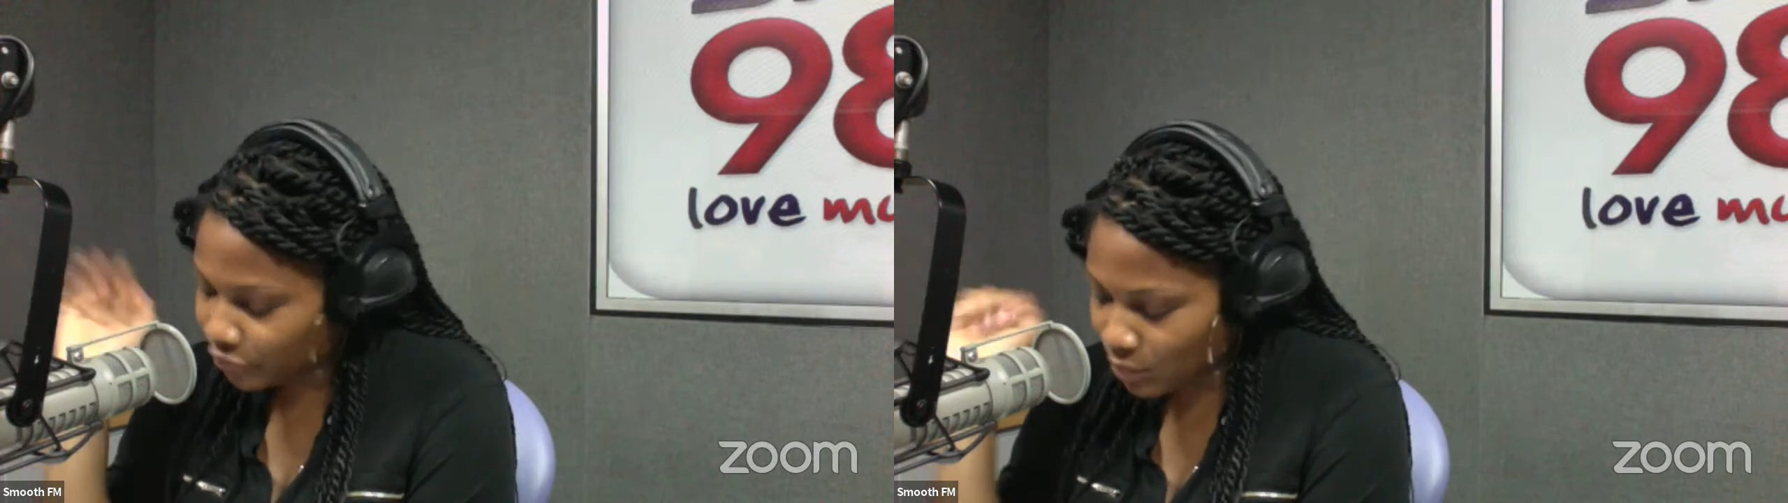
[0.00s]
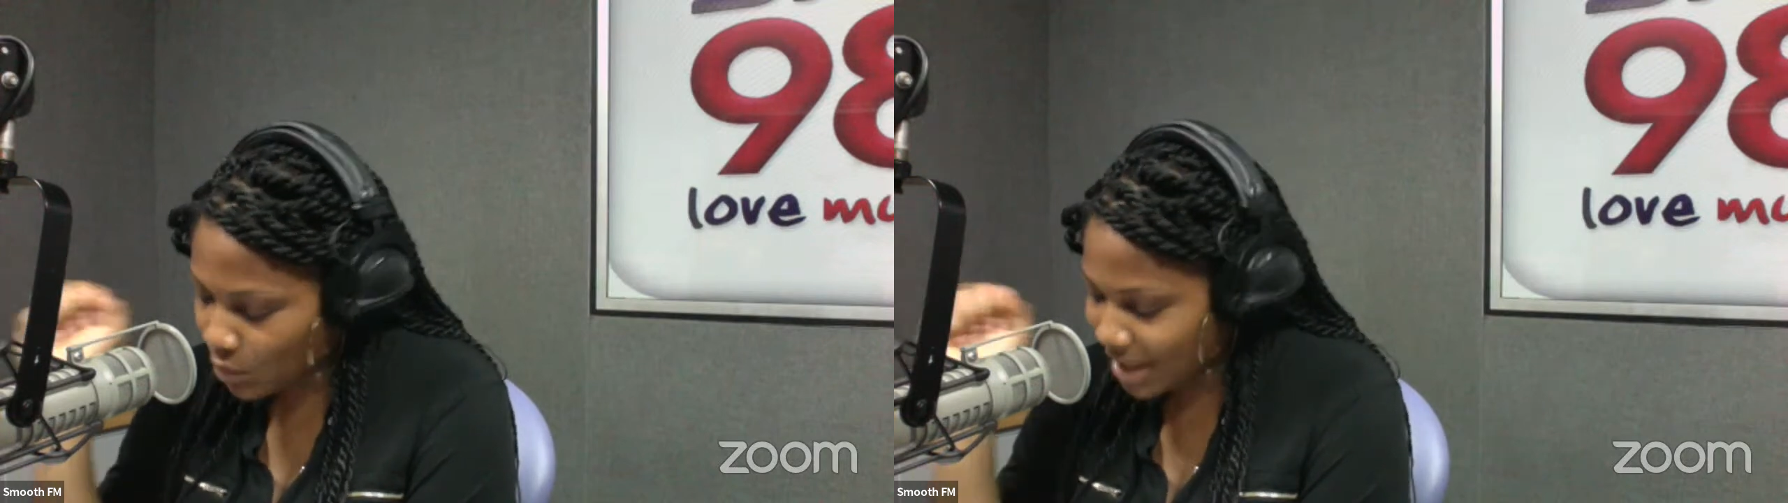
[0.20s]

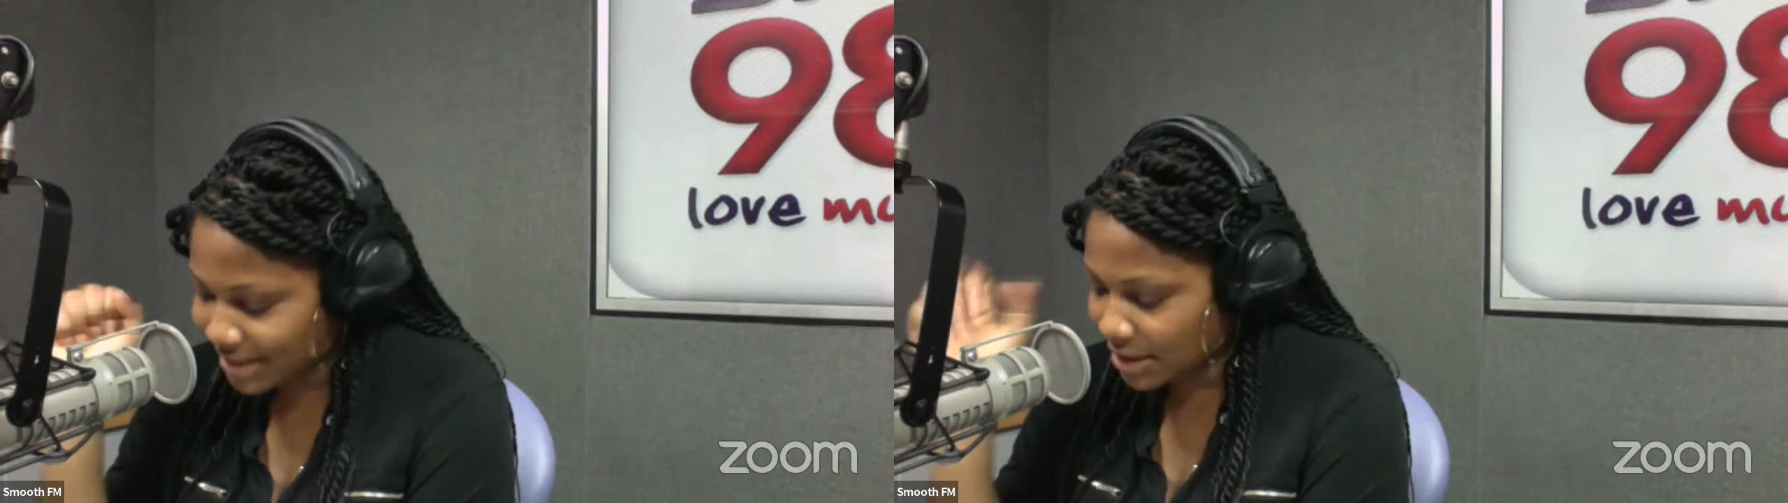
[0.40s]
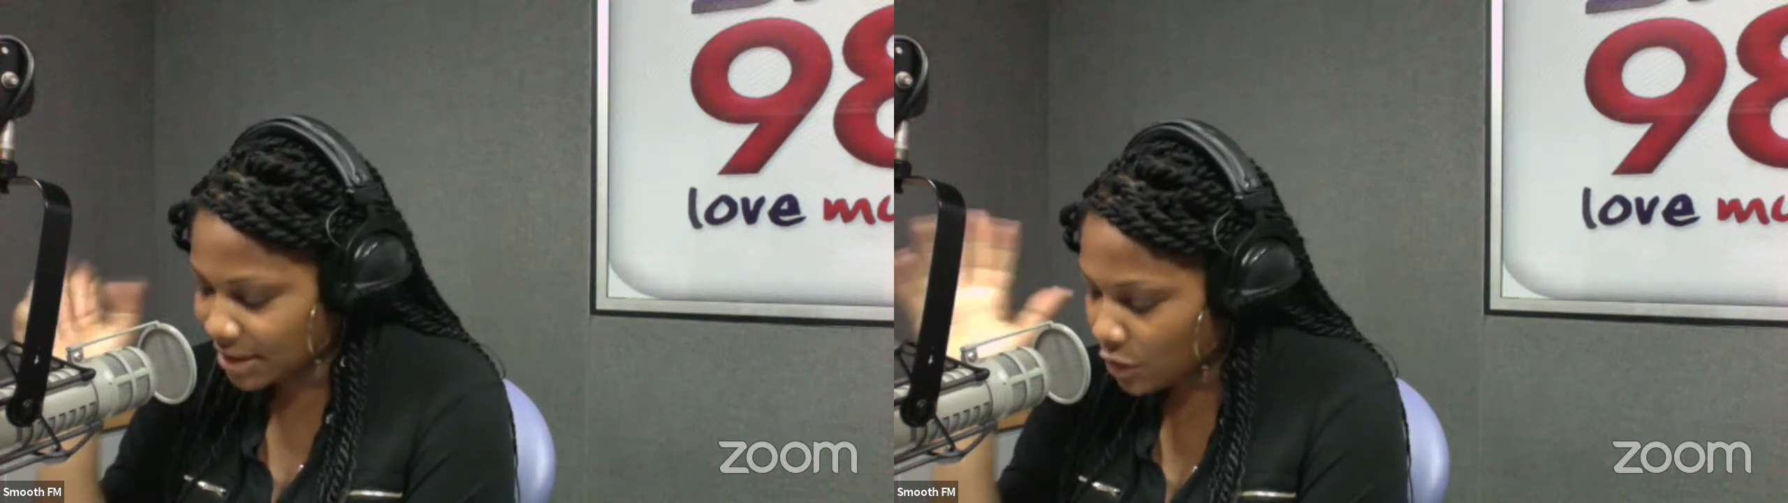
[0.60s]
from
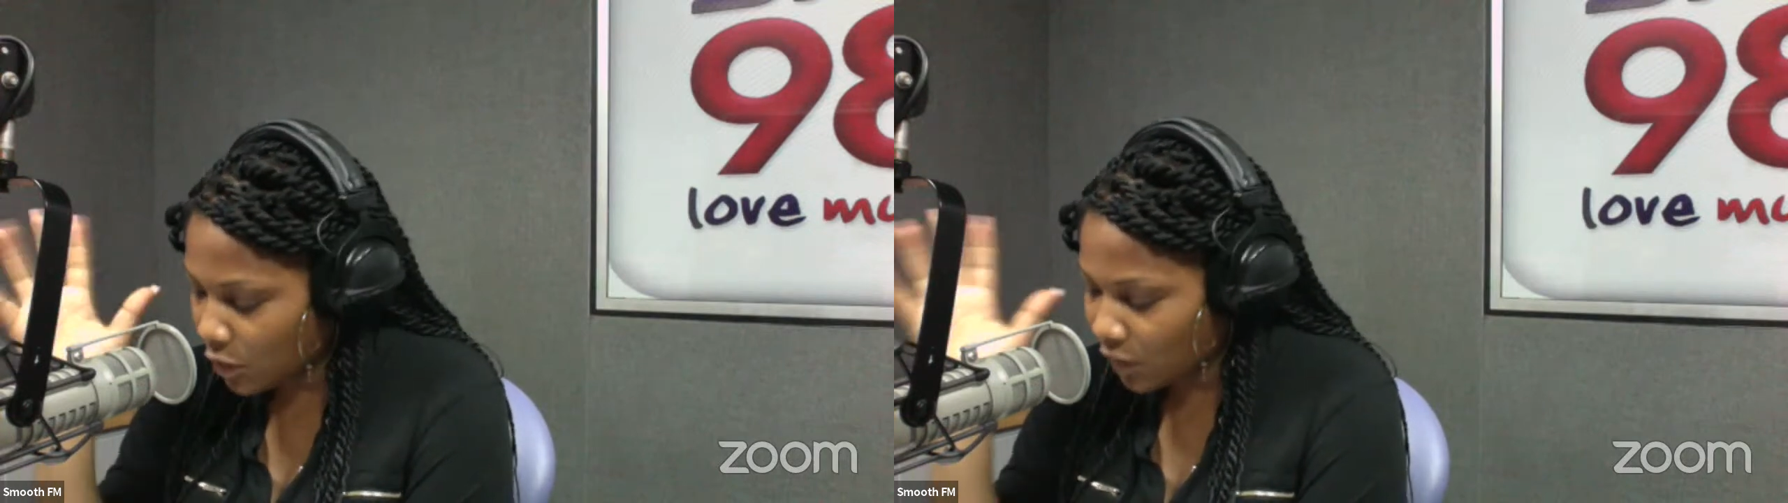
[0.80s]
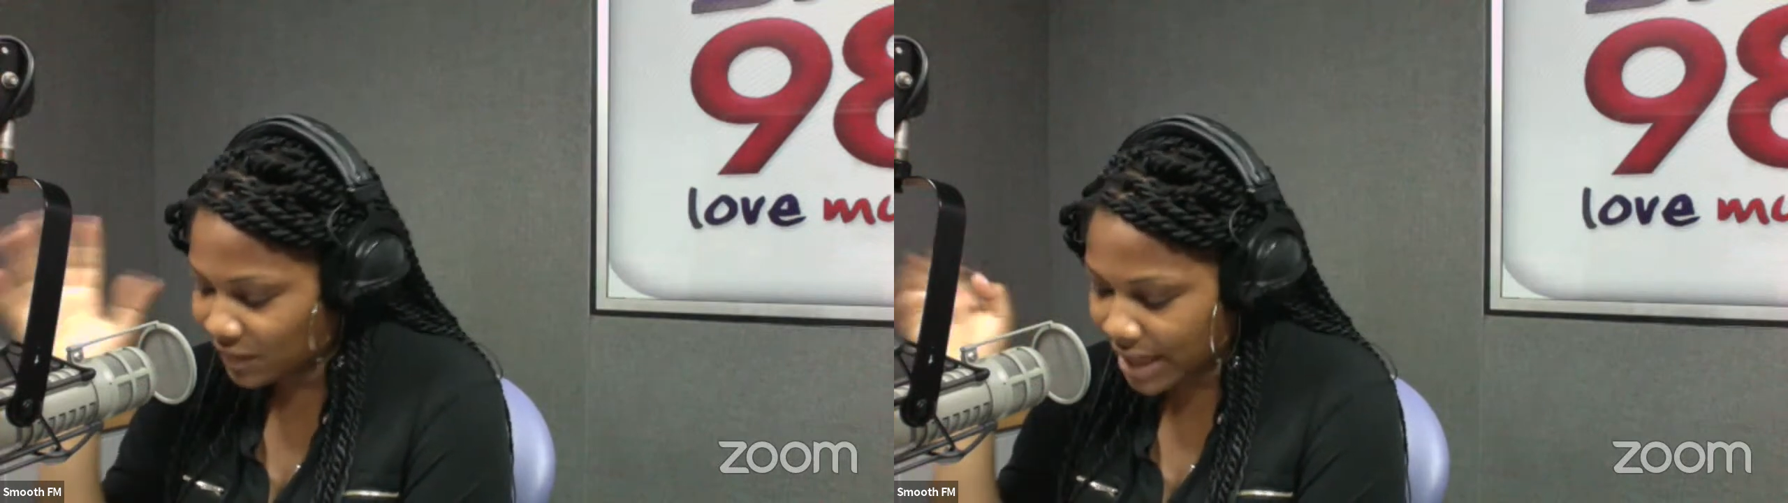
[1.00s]
West,
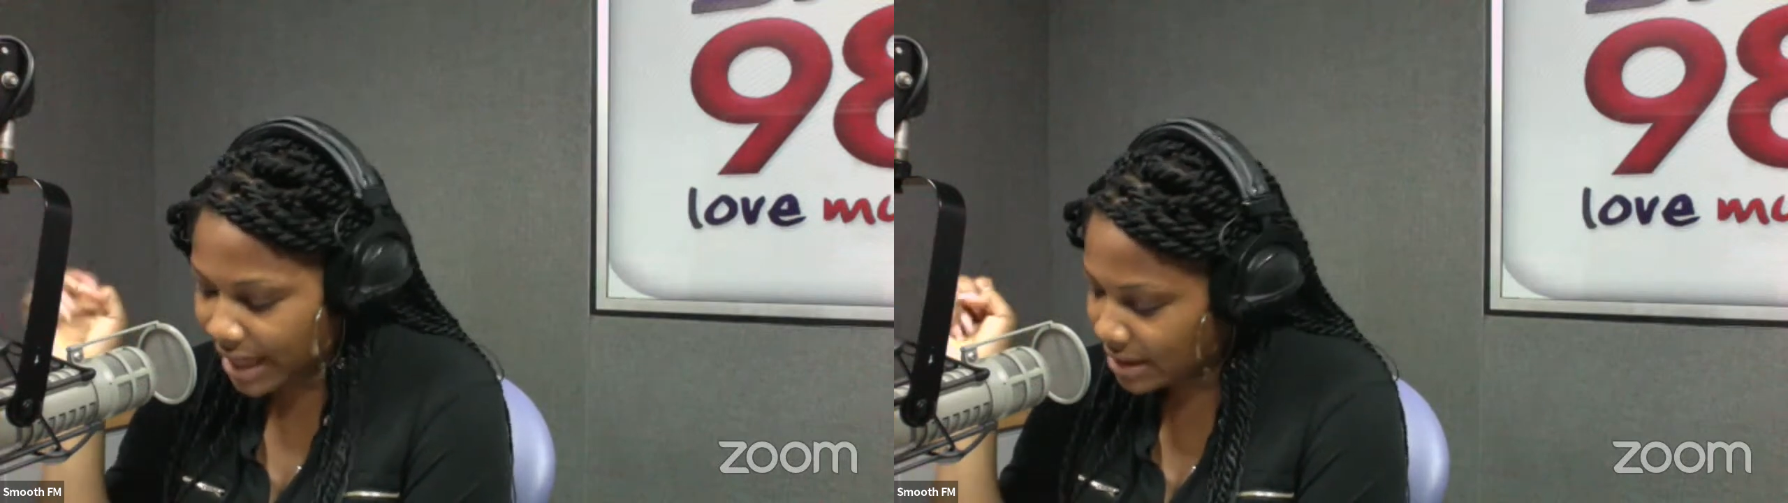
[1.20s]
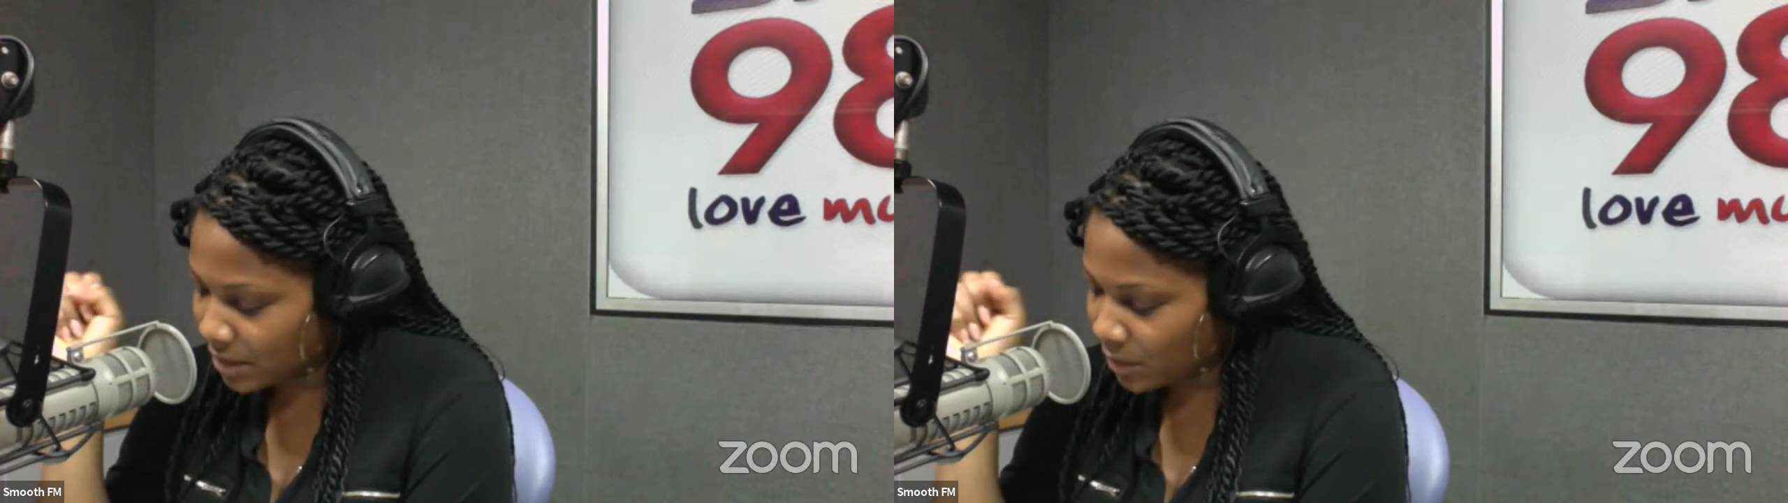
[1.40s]
North,
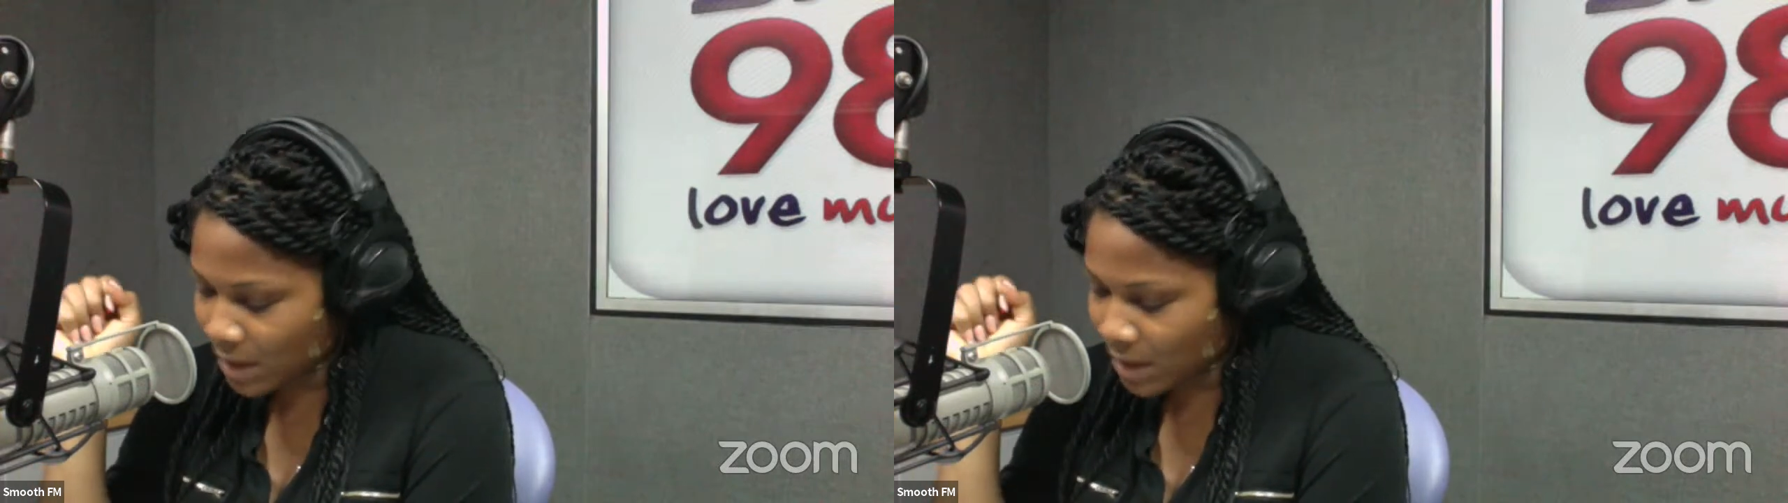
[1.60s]
and,